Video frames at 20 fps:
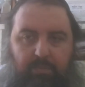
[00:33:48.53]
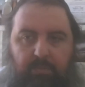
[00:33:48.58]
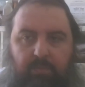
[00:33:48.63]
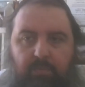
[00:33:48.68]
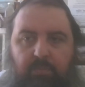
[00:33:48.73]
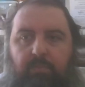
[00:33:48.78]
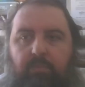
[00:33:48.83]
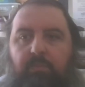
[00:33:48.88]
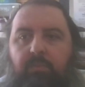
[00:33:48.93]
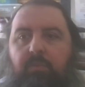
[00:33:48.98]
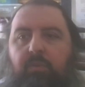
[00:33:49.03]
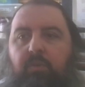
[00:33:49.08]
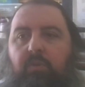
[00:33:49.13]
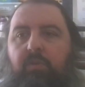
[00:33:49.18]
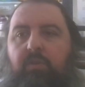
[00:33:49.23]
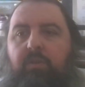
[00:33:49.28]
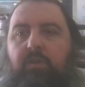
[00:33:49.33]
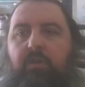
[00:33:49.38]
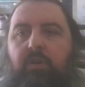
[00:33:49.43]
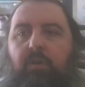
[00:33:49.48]

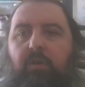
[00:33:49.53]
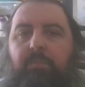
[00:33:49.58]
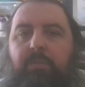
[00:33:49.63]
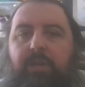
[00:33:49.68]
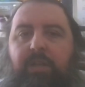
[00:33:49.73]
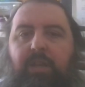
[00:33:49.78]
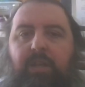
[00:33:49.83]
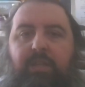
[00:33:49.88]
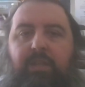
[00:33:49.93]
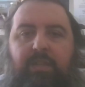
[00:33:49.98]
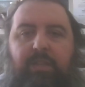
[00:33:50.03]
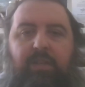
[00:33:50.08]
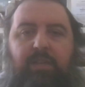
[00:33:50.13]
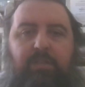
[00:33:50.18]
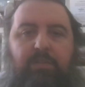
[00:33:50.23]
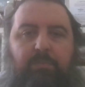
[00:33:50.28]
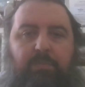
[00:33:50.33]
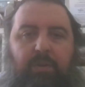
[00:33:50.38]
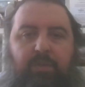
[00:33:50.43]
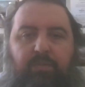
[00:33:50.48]
more complicated, and
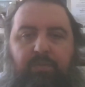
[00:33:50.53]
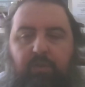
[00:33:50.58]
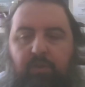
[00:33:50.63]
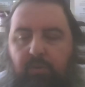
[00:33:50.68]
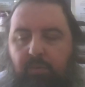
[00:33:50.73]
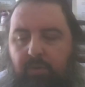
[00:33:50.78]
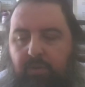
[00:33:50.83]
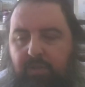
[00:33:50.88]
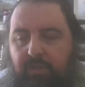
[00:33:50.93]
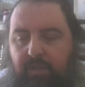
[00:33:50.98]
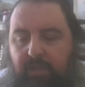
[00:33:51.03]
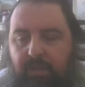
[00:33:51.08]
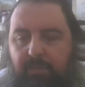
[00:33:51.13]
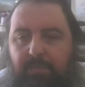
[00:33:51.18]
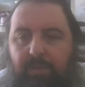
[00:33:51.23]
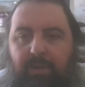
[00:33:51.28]
that's a bit of nuance in it.